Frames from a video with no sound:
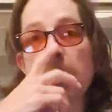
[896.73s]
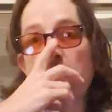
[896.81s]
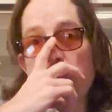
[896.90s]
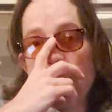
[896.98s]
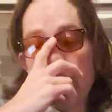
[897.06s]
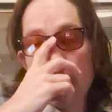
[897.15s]

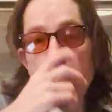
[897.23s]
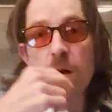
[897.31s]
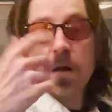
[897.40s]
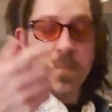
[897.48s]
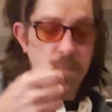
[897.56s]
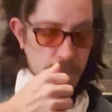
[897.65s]
But
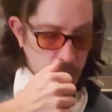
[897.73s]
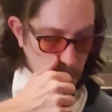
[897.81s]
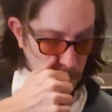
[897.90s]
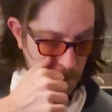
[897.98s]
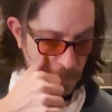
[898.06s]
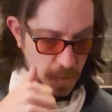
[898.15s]

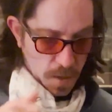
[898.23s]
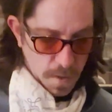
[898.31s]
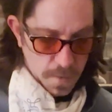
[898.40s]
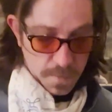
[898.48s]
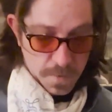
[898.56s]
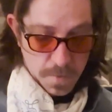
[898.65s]

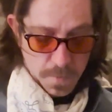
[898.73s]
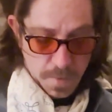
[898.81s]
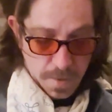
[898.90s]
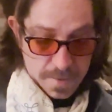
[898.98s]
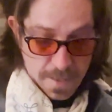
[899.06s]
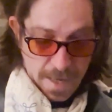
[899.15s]
to be
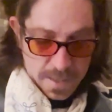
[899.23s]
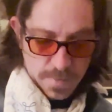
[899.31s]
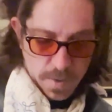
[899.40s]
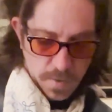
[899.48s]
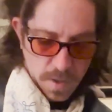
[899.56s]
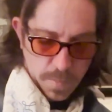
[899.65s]
exact
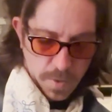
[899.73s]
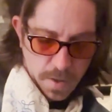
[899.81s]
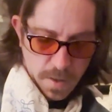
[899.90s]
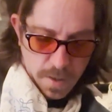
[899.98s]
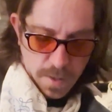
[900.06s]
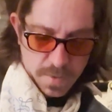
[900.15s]
about what I'm playing,
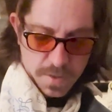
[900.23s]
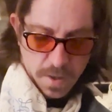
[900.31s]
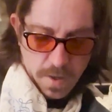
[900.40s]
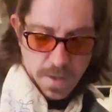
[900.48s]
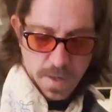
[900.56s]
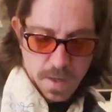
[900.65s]
I'm
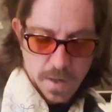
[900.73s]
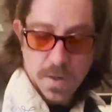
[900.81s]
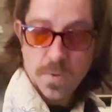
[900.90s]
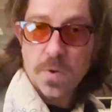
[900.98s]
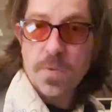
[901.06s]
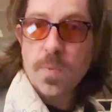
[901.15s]
starting
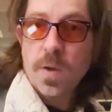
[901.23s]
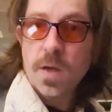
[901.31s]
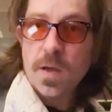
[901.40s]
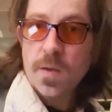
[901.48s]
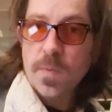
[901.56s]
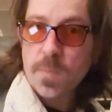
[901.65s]
here with my
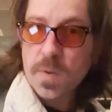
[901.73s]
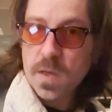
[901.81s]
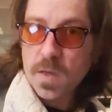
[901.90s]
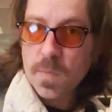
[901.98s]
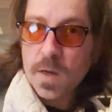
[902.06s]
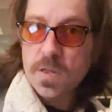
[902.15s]
B and my